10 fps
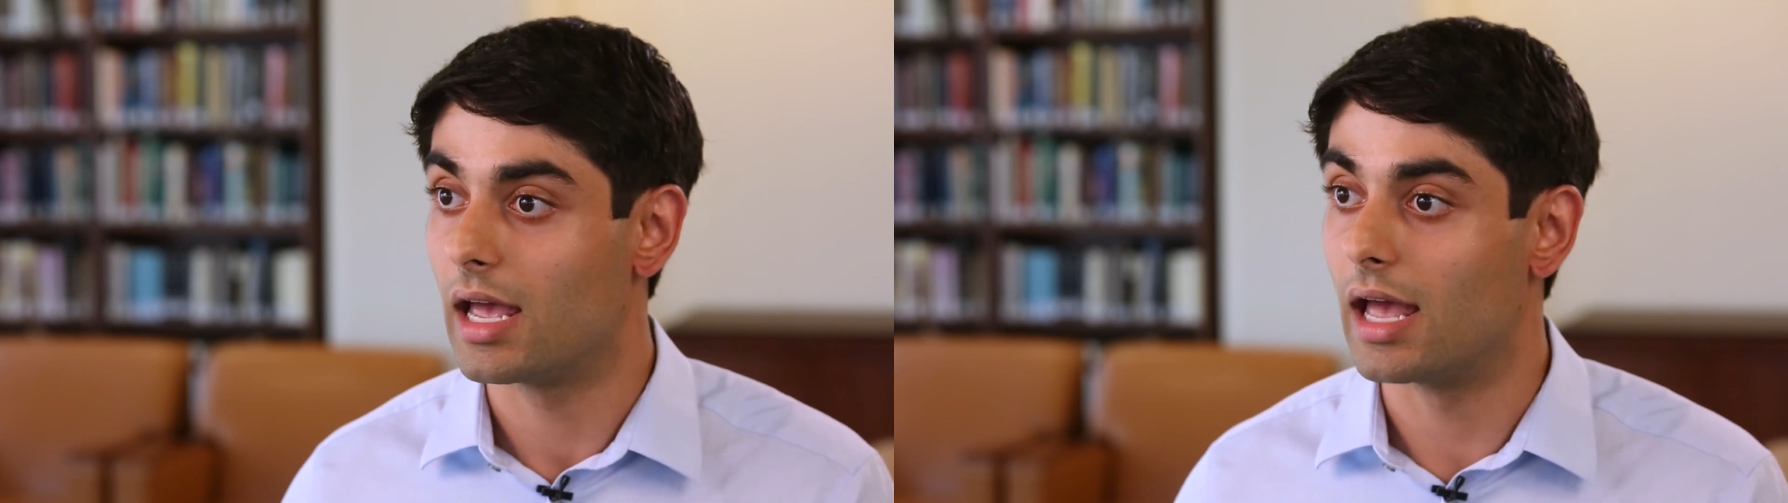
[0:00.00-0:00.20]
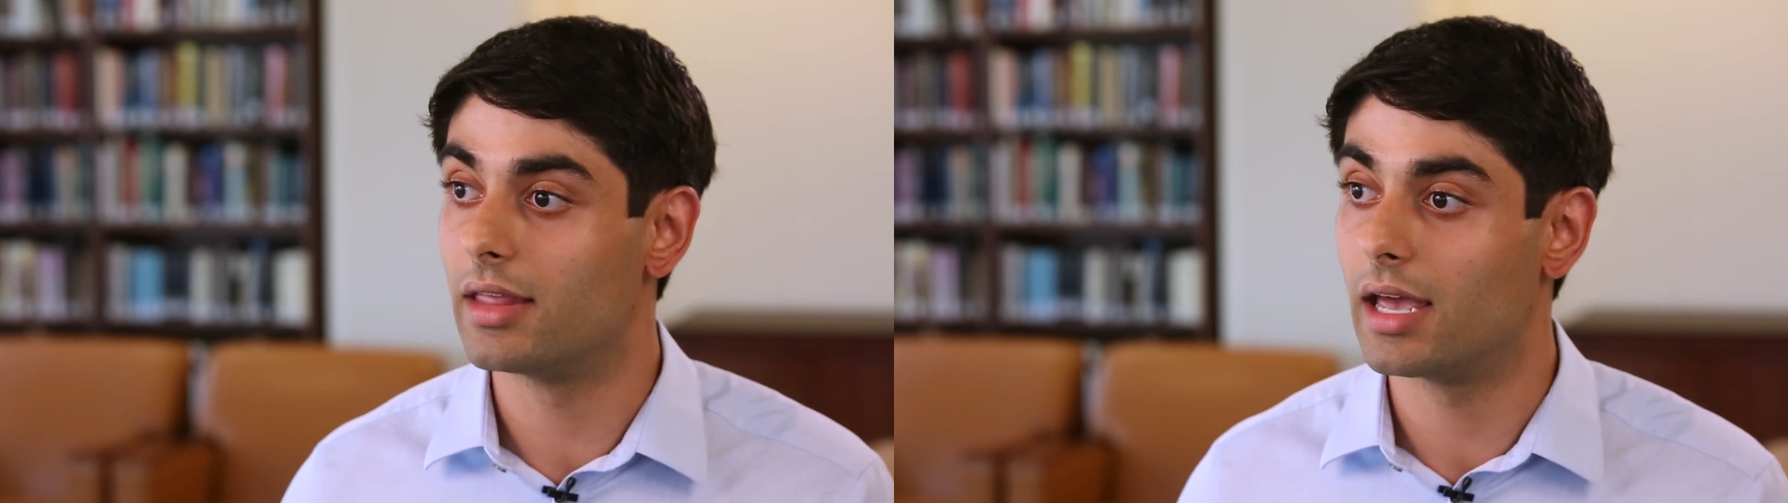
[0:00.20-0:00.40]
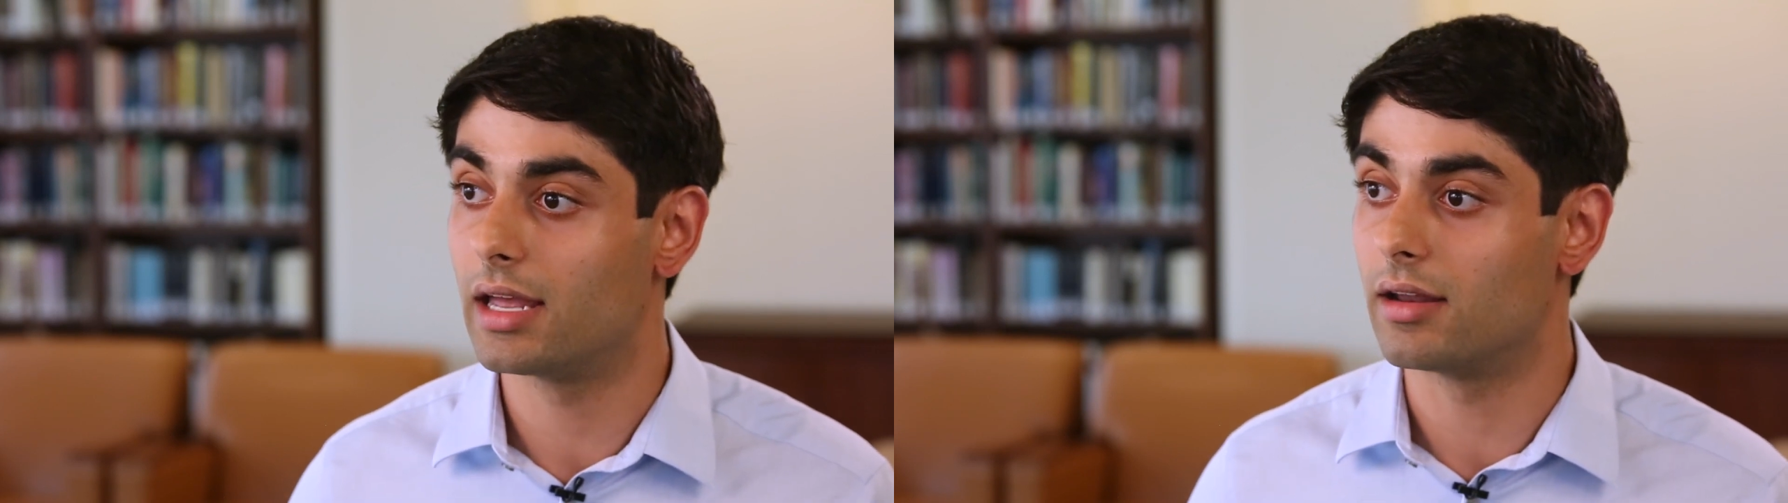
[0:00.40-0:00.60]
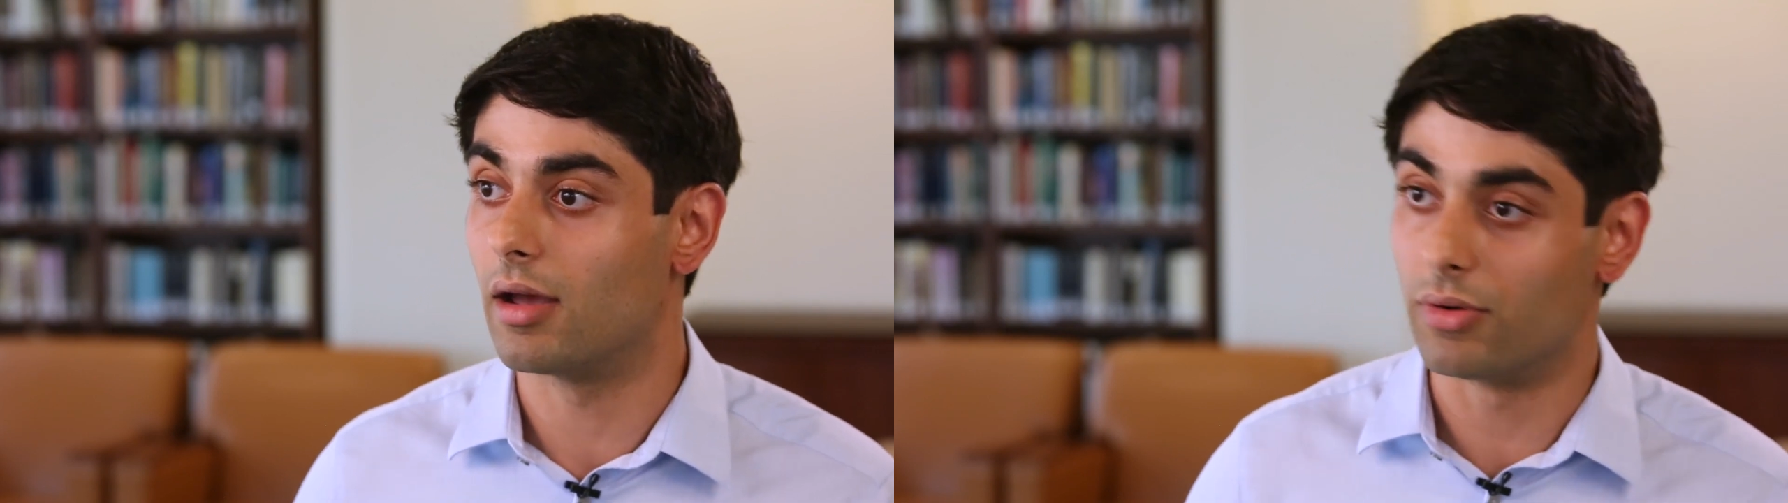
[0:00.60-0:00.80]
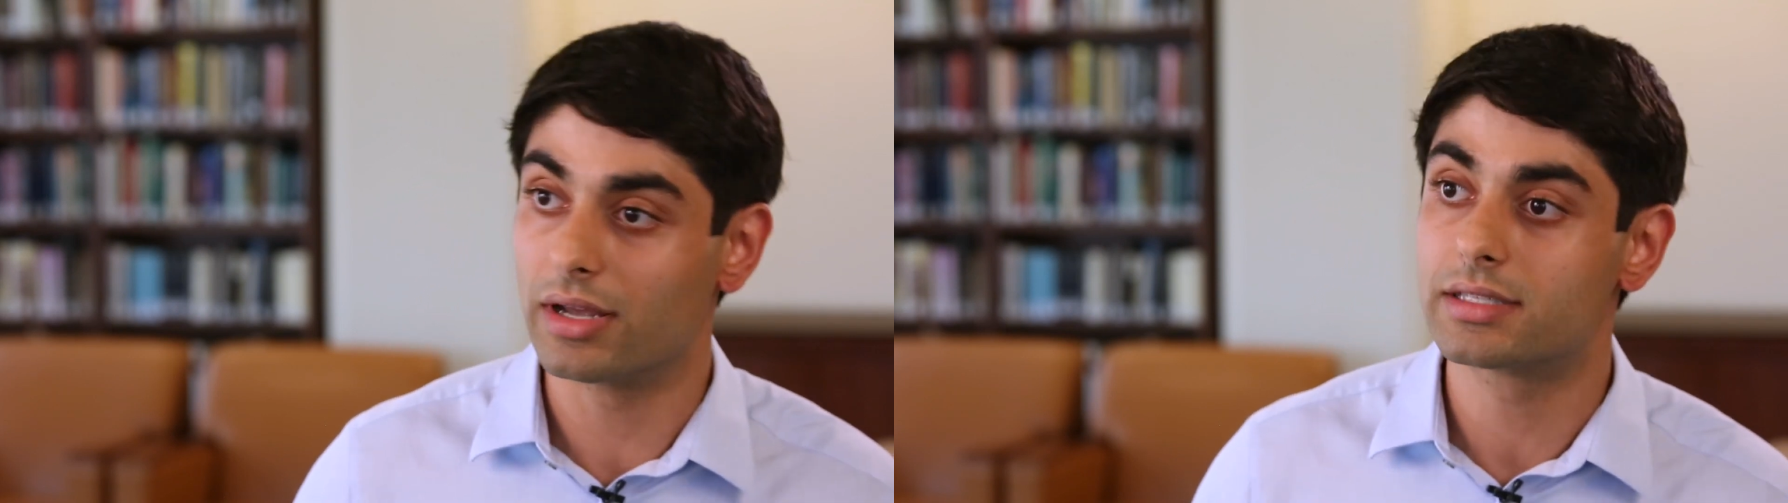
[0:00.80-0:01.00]
and
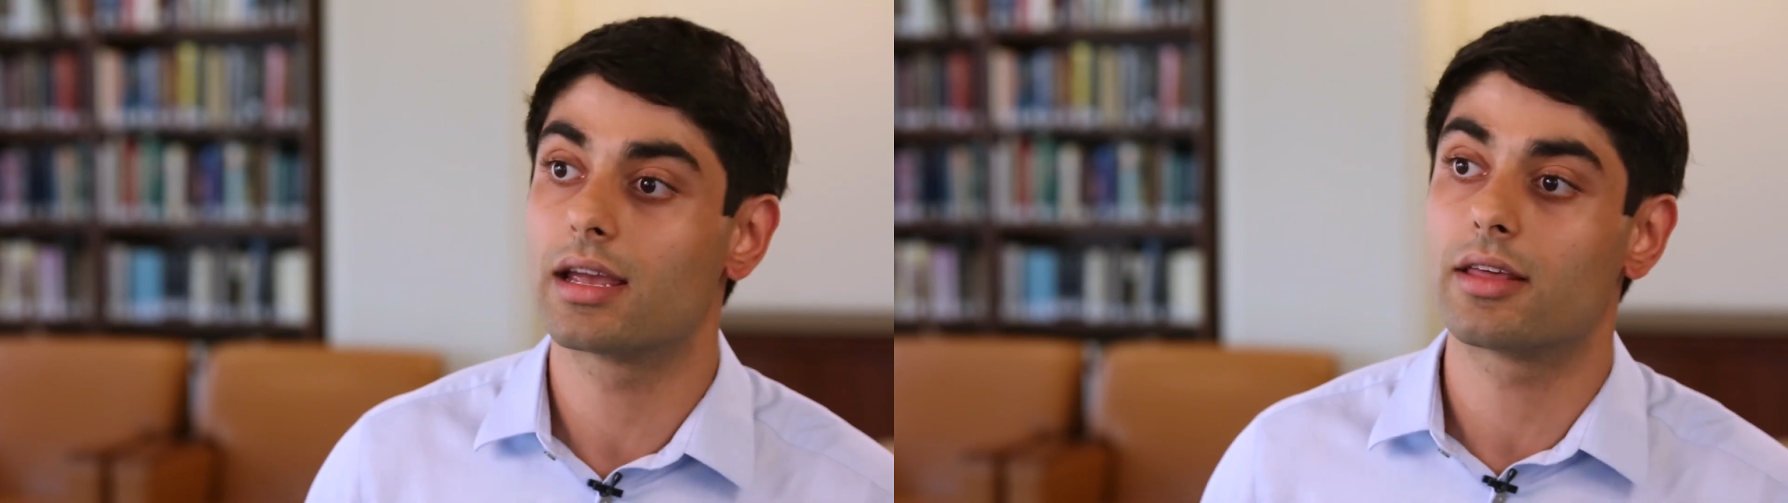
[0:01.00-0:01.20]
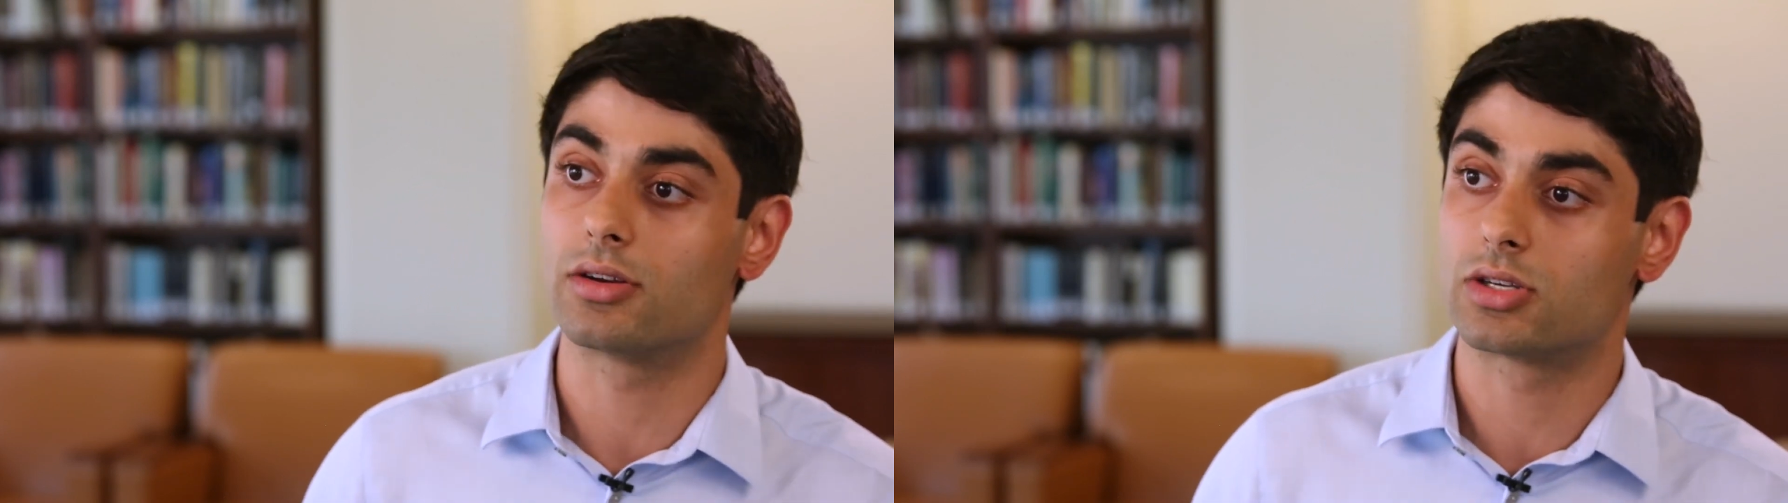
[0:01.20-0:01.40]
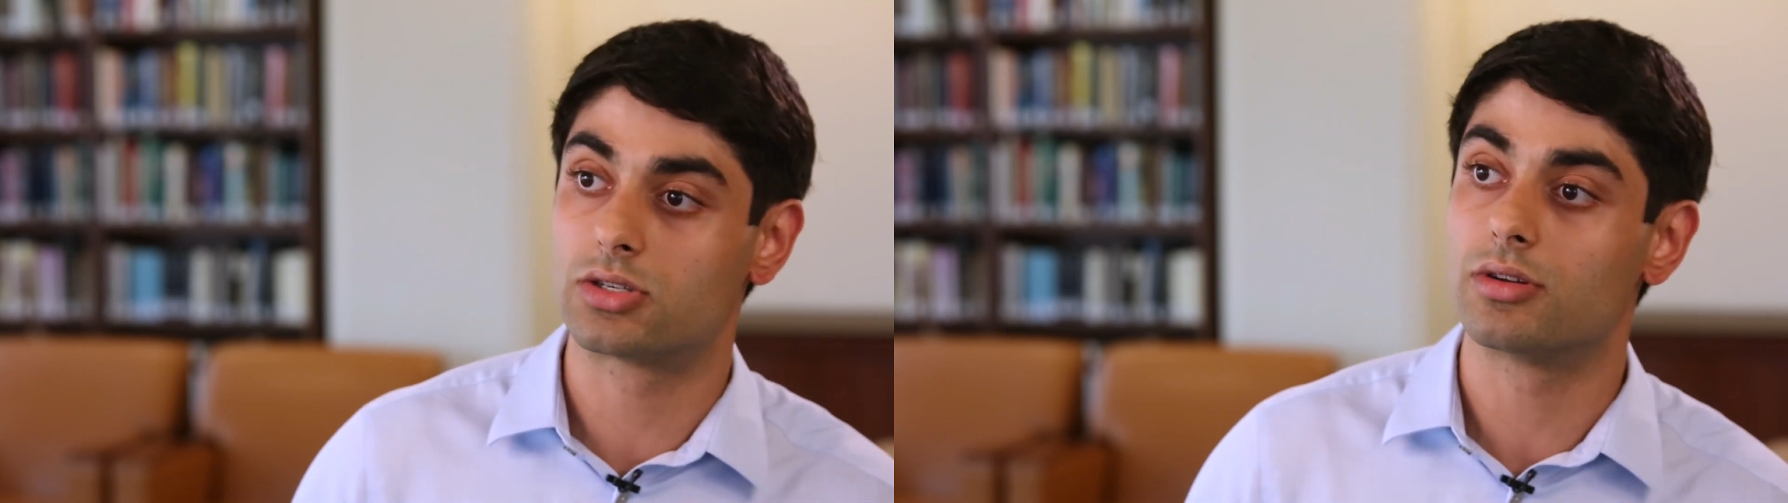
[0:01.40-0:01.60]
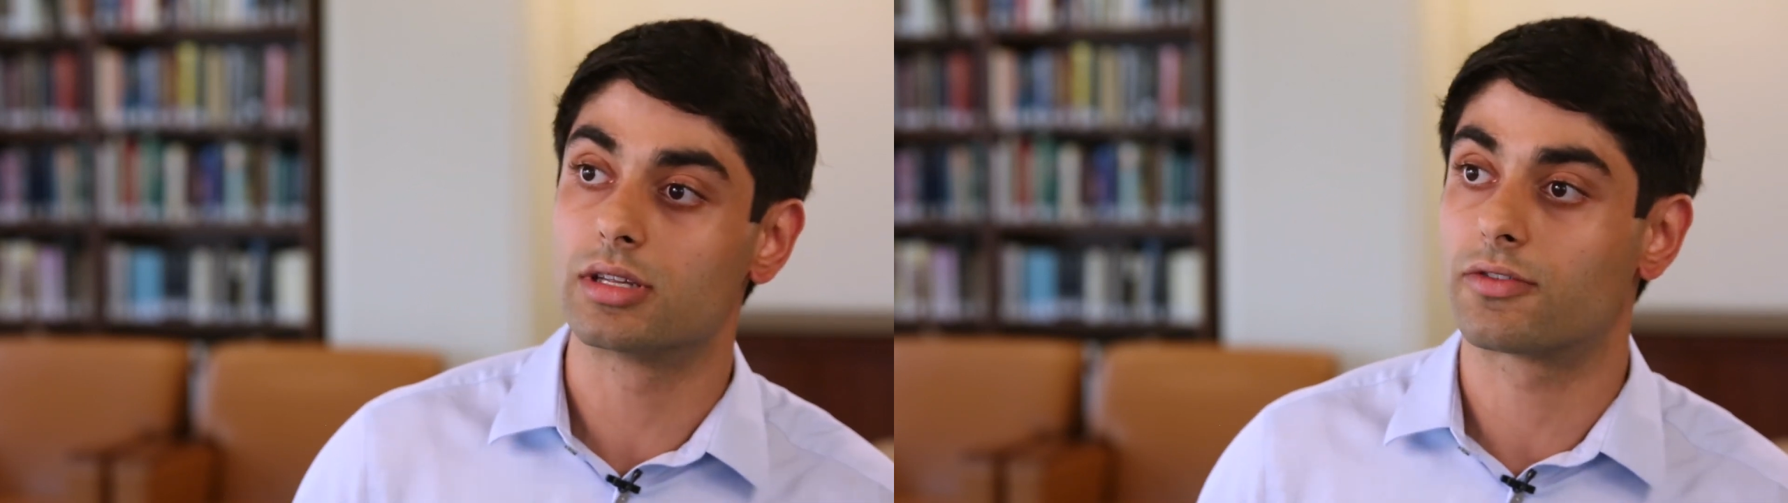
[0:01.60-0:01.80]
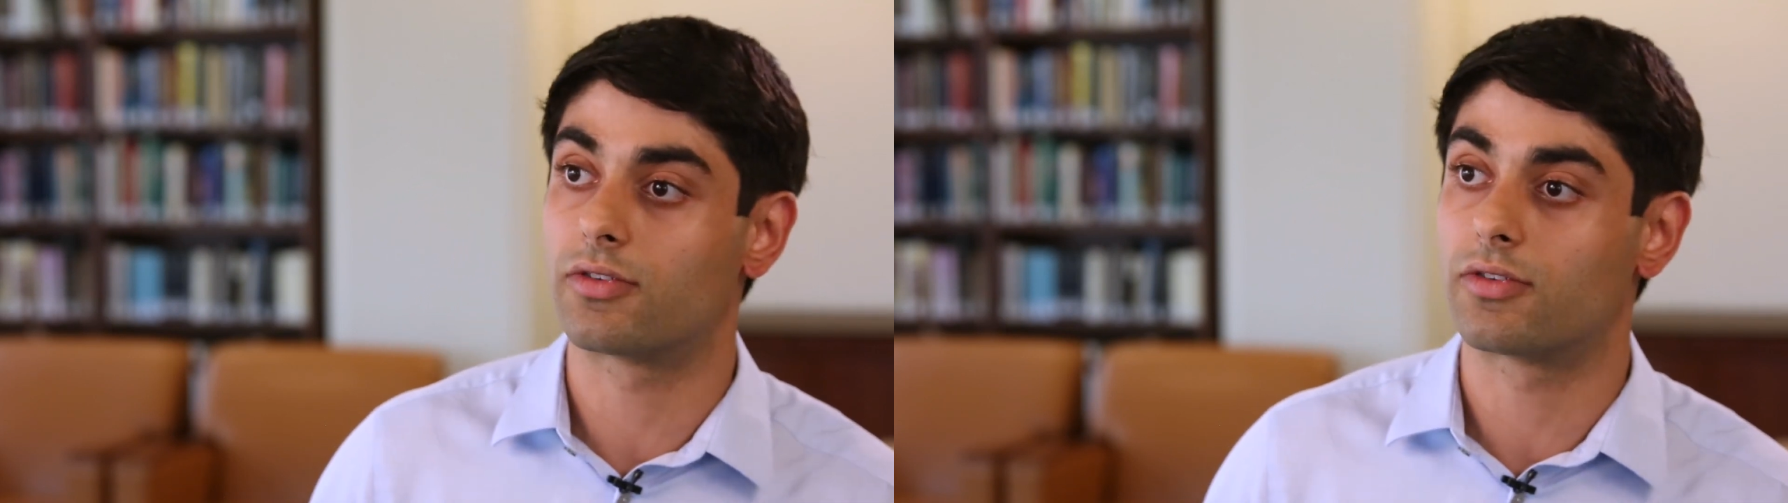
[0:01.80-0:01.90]
then bring together students